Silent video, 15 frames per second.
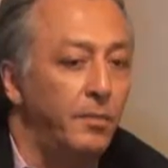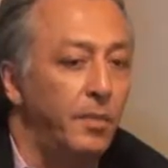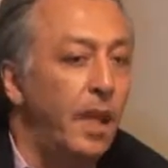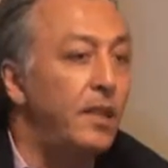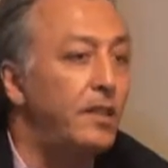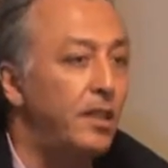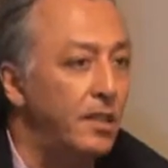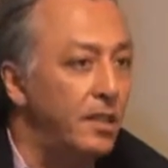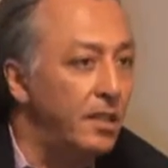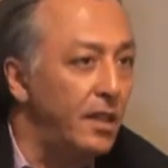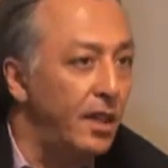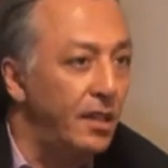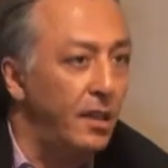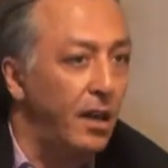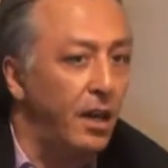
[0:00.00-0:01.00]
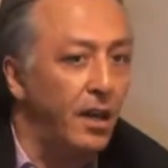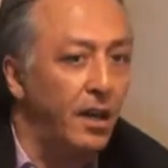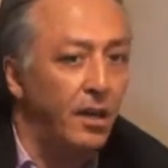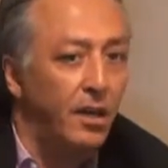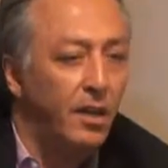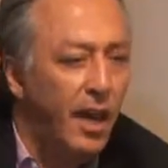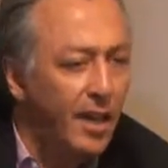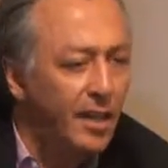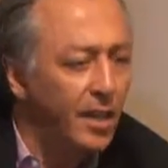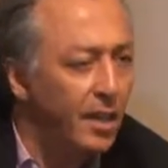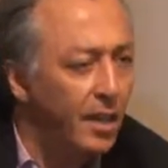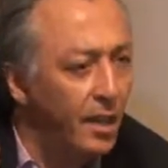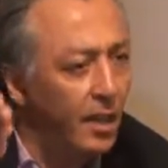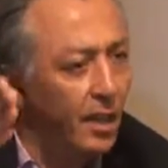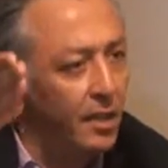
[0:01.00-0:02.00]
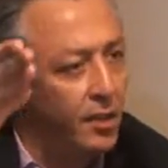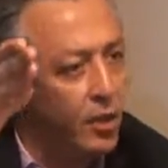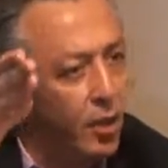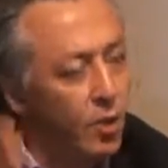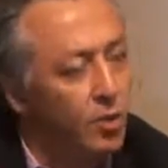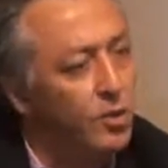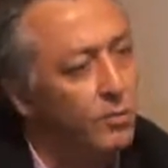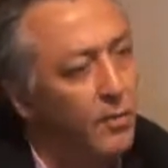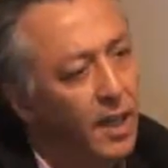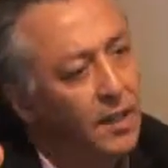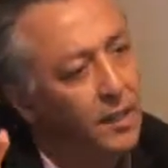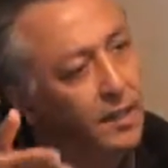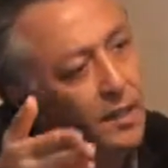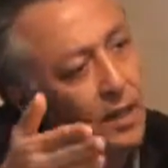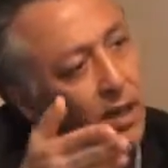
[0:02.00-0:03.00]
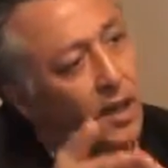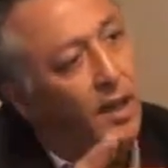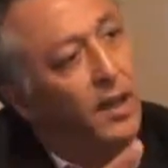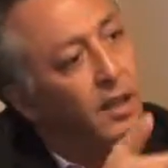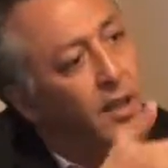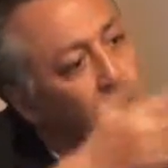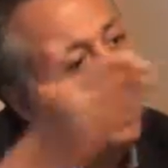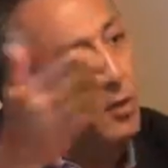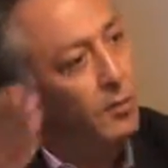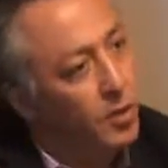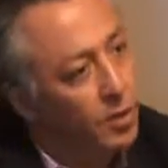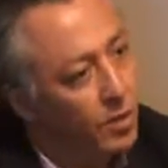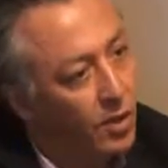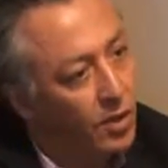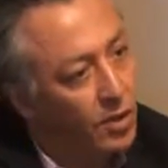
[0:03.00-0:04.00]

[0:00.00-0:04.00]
places that are radical and closed-minded and unable to